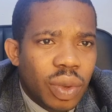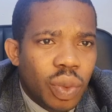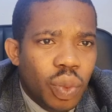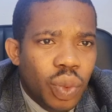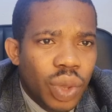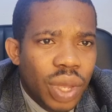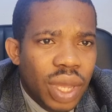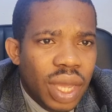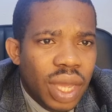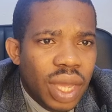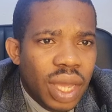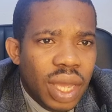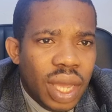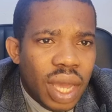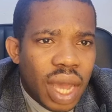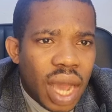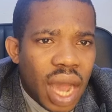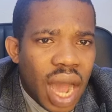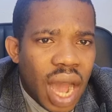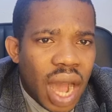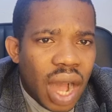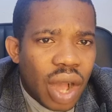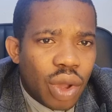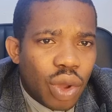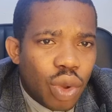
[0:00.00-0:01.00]
we
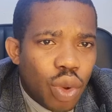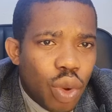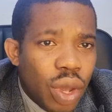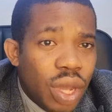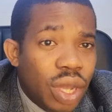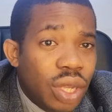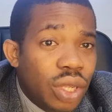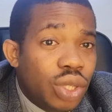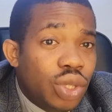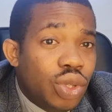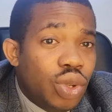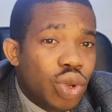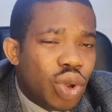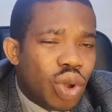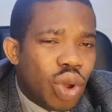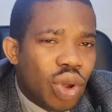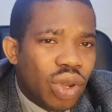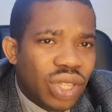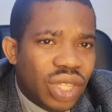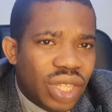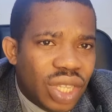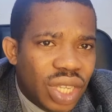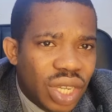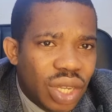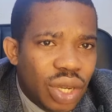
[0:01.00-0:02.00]
are going to
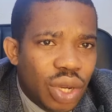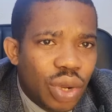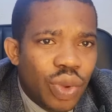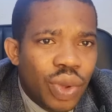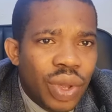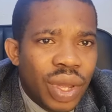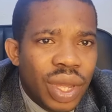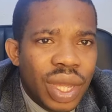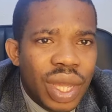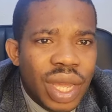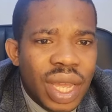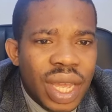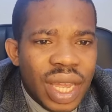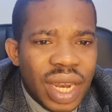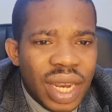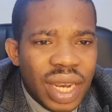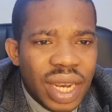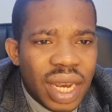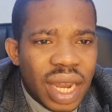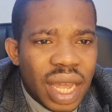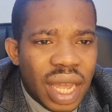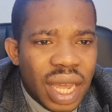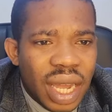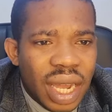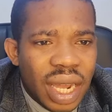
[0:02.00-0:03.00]
continue
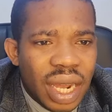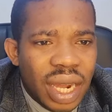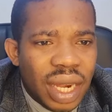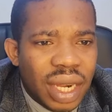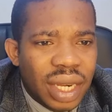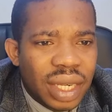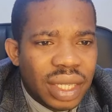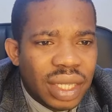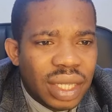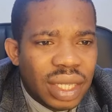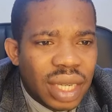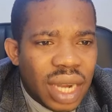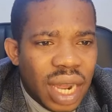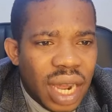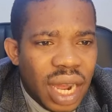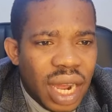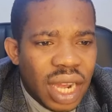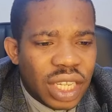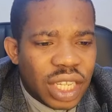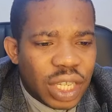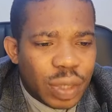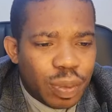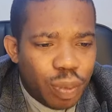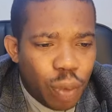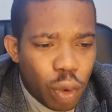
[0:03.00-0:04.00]
in the
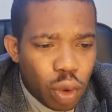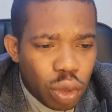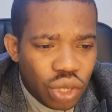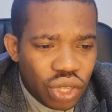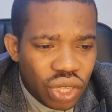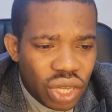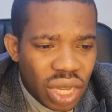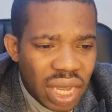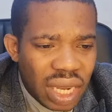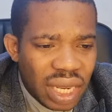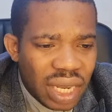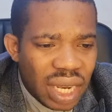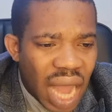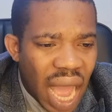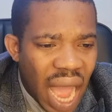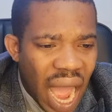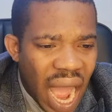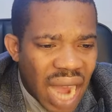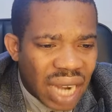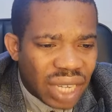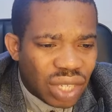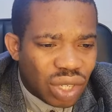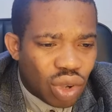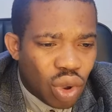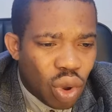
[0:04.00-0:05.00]
exposing
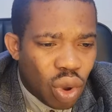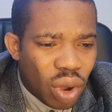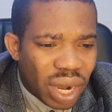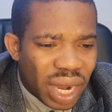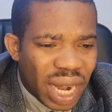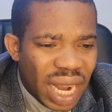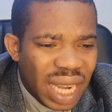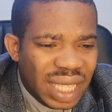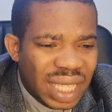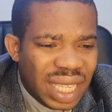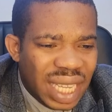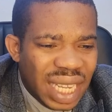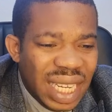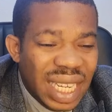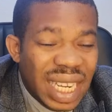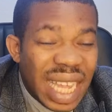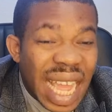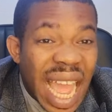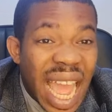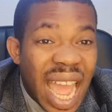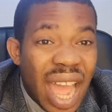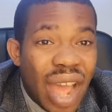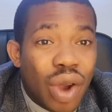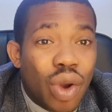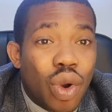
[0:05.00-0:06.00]
and correcting
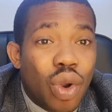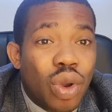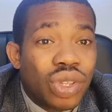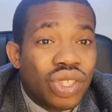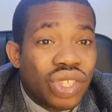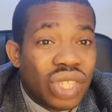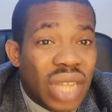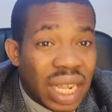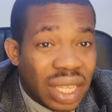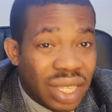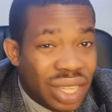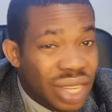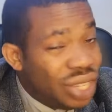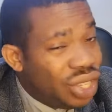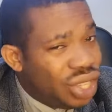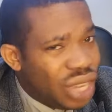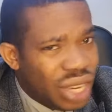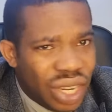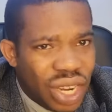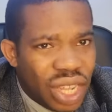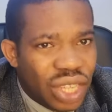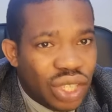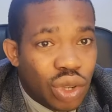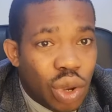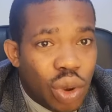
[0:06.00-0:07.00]
the errors that is
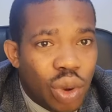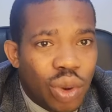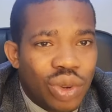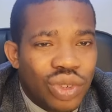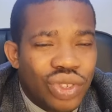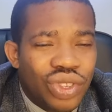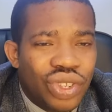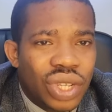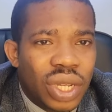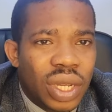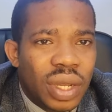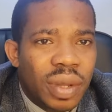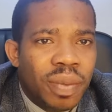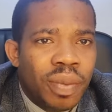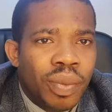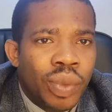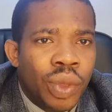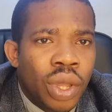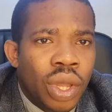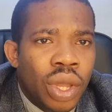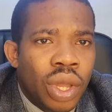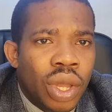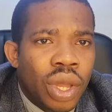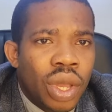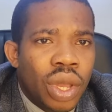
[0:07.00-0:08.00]
in the church.
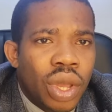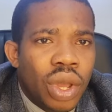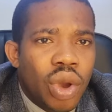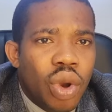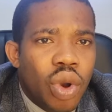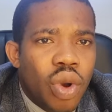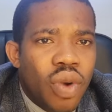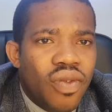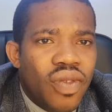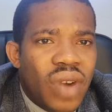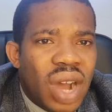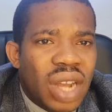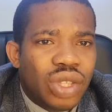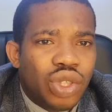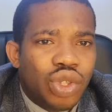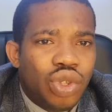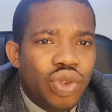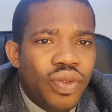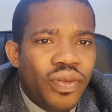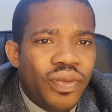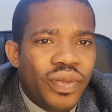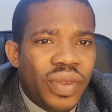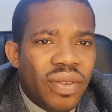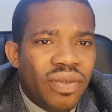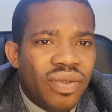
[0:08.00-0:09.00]
Over
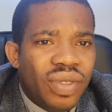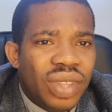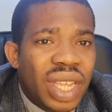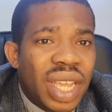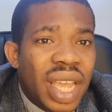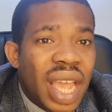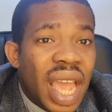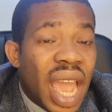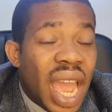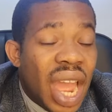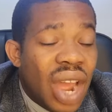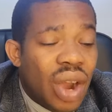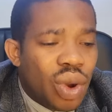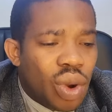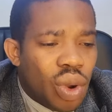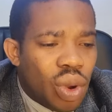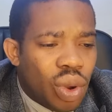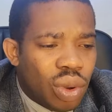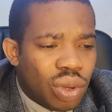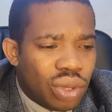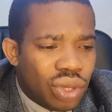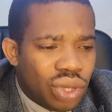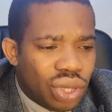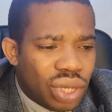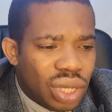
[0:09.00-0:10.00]
250
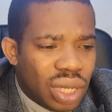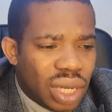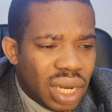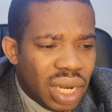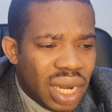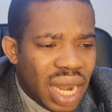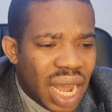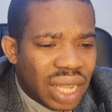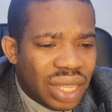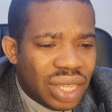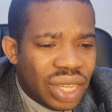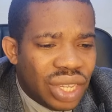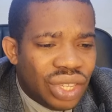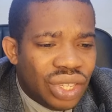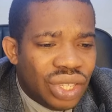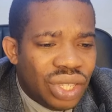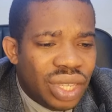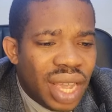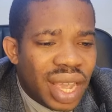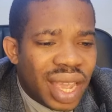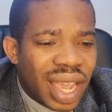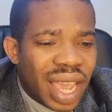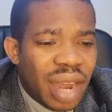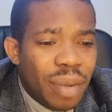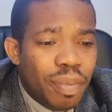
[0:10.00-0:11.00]
errors that is
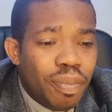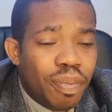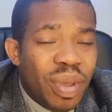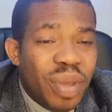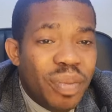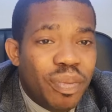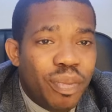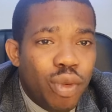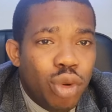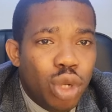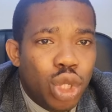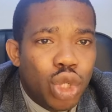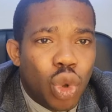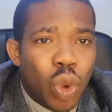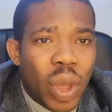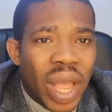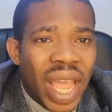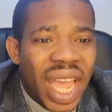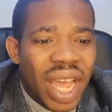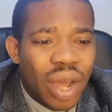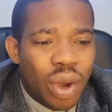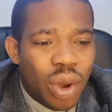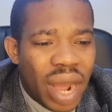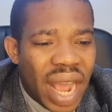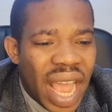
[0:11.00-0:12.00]
taking people to
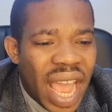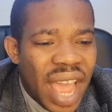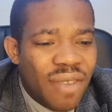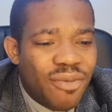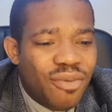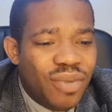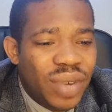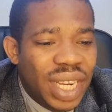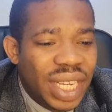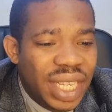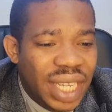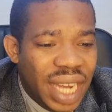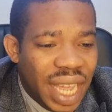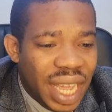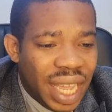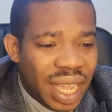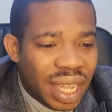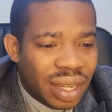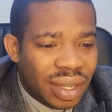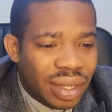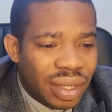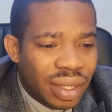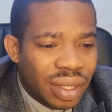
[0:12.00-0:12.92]
hell every day.